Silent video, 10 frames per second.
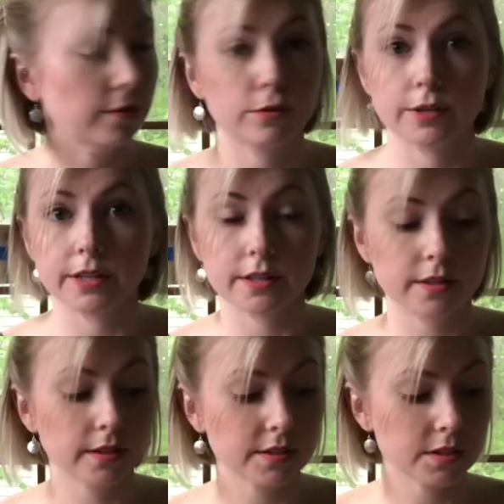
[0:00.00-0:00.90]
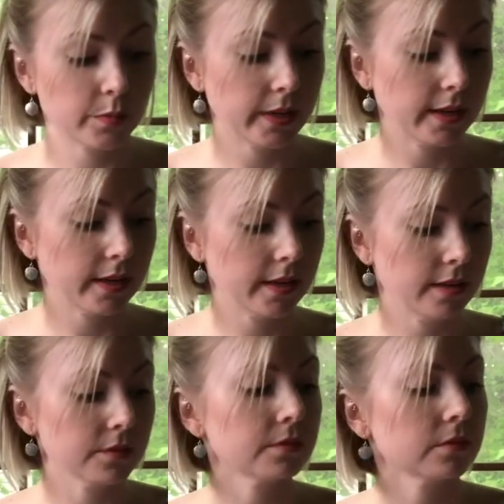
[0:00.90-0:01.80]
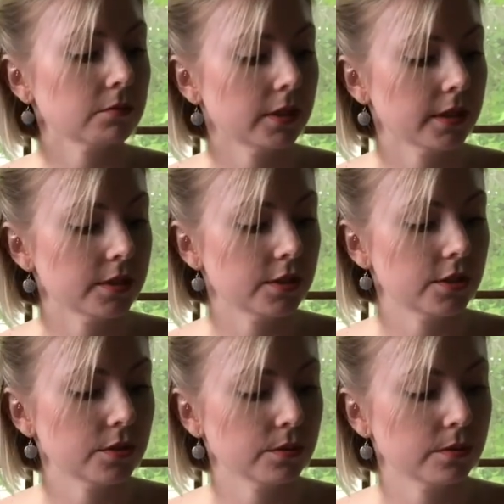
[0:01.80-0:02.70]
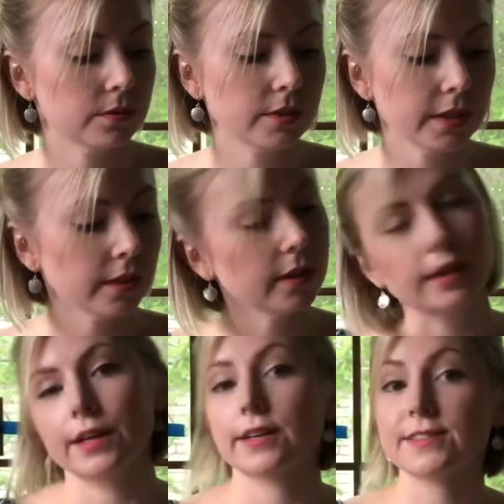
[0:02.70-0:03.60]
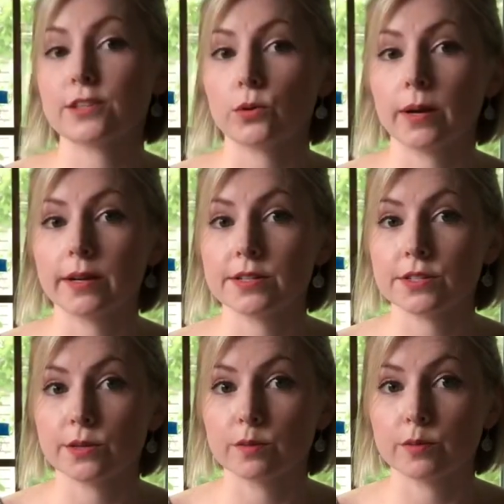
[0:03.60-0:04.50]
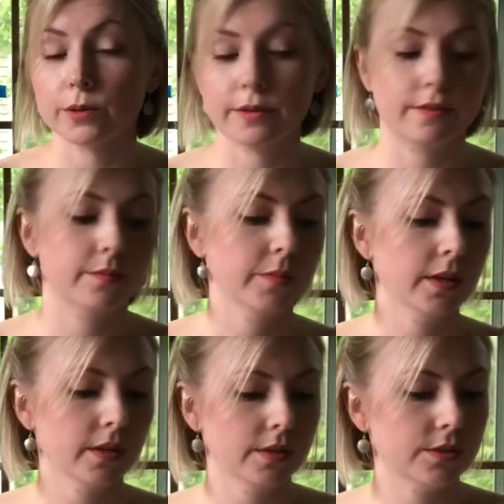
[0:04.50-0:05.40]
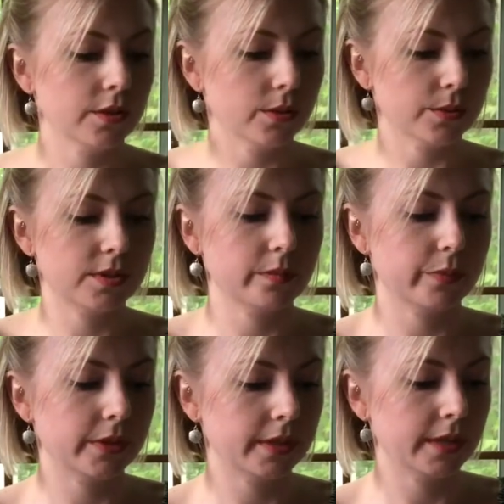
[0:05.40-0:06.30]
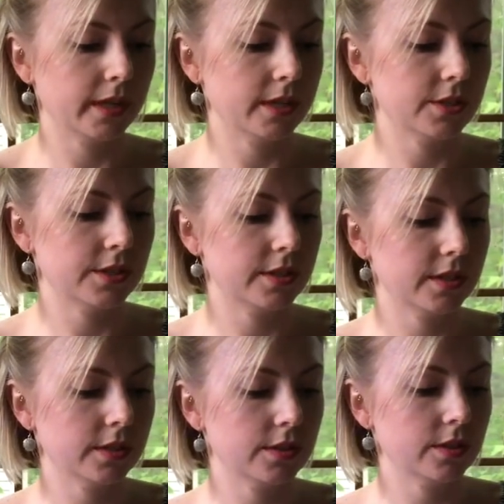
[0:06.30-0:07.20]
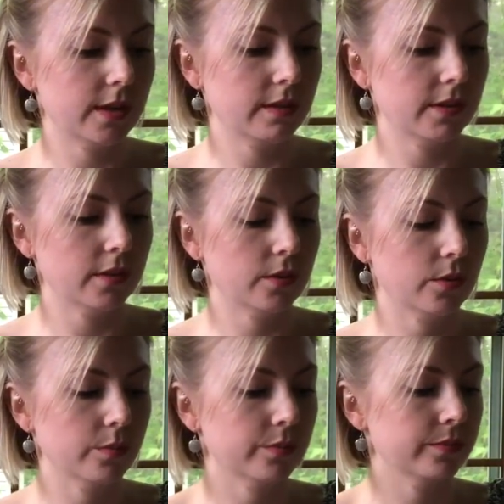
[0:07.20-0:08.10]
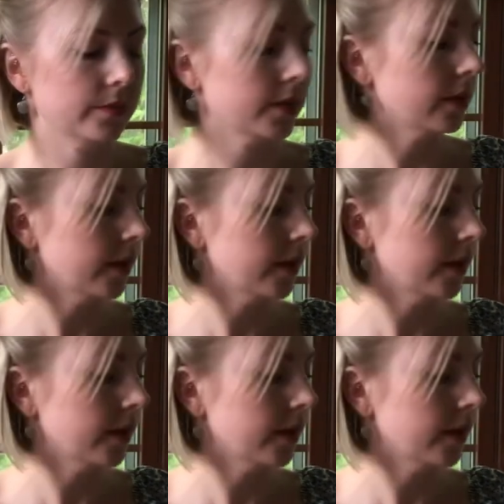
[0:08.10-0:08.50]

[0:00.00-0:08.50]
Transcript: 3 in the next spot. 1, 2, 3, and so on and so forth. So simple, again, just things you have at home that'll